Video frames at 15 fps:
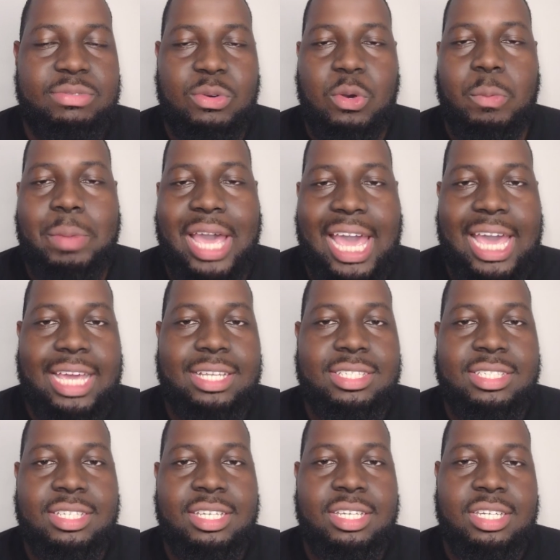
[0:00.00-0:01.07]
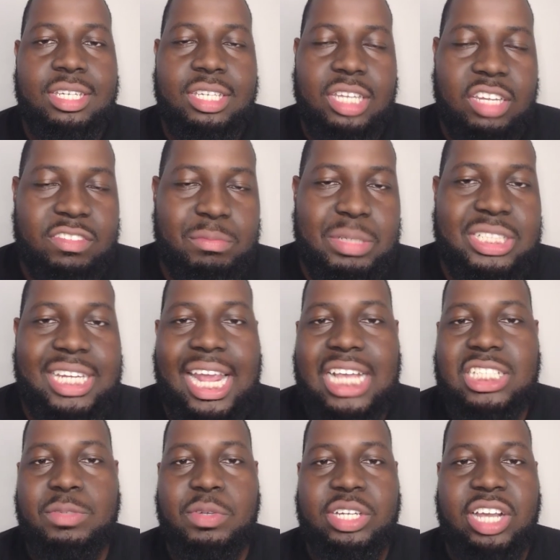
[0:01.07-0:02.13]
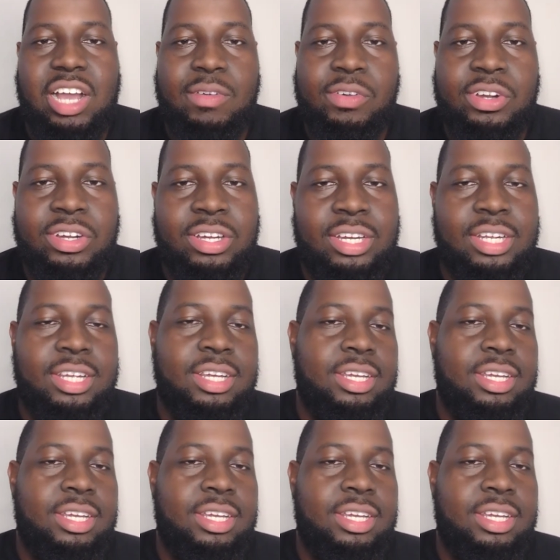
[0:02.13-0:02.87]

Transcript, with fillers: full pads. Give him a chance to recover.